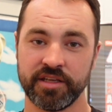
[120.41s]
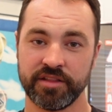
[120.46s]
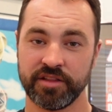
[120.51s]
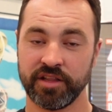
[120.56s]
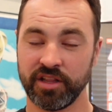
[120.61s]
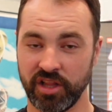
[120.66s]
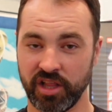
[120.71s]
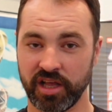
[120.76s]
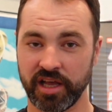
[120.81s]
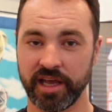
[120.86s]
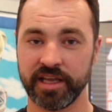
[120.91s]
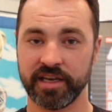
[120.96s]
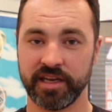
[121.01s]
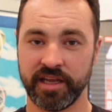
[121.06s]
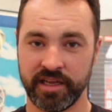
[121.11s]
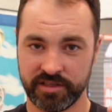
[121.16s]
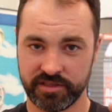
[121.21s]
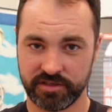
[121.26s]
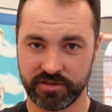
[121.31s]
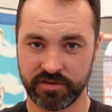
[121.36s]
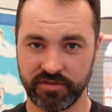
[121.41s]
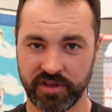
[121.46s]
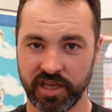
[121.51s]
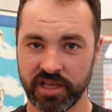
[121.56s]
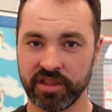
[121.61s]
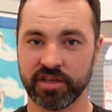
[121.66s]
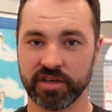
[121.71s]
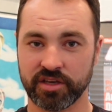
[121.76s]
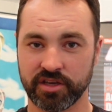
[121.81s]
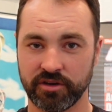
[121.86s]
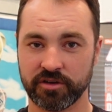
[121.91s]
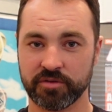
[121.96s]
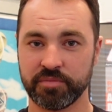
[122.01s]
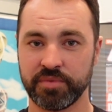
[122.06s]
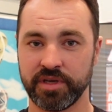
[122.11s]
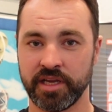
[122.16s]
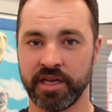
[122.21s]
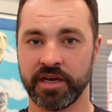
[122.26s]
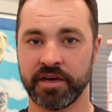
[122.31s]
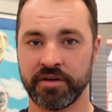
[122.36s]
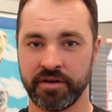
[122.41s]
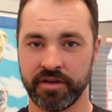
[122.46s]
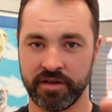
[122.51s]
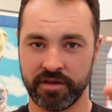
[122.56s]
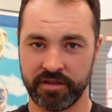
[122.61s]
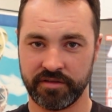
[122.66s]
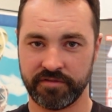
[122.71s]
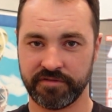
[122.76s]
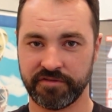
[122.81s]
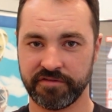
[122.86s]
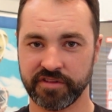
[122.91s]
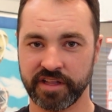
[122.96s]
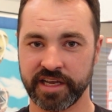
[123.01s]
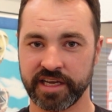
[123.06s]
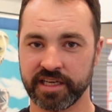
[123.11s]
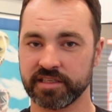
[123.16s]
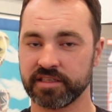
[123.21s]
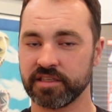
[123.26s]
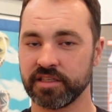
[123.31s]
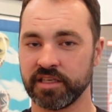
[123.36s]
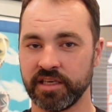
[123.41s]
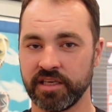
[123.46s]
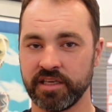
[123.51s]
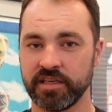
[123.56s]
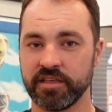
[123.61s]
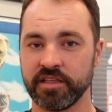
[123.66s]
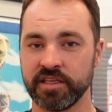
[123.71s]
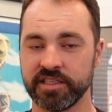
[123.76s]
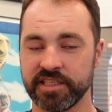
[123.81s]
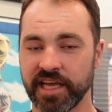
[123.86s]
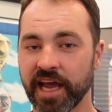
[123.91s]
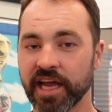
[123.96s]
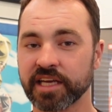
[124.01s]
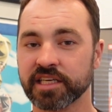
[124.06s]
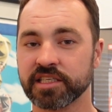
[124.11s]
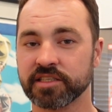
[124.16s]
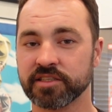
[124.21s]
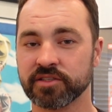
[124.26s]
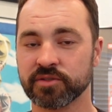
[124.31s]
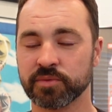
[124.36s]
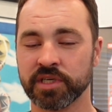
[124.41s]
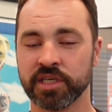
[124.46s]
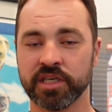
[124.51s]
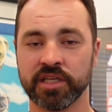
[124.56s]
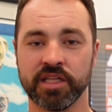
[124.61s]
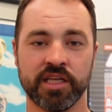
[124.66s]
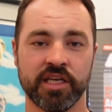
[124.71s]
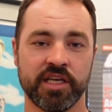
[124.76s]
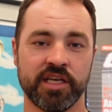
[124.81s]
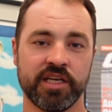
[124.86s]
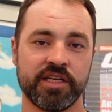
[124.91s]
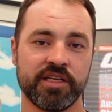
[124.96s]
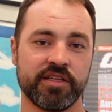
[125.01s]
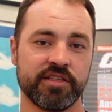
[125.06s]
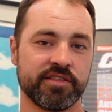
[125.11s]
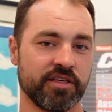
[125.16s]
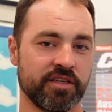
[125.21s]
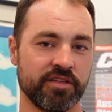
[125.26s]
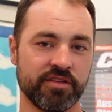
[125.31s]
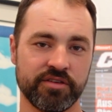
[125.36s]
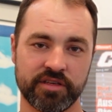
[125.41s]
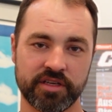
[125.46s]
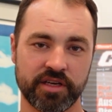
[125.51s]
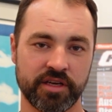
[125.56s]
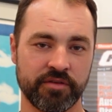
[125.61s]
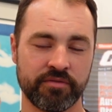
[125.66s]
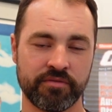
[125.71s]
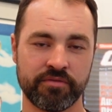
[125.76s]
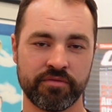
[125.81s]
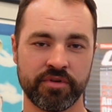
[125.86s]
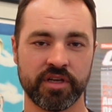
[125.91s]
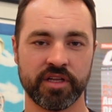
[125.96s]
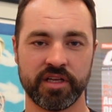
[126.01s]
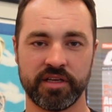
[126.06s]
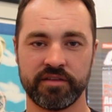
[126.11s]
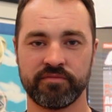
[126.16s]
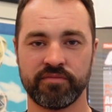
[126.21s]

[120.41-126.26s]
the light and sort of in the cockpit area that flanks the dash as well. So look, a really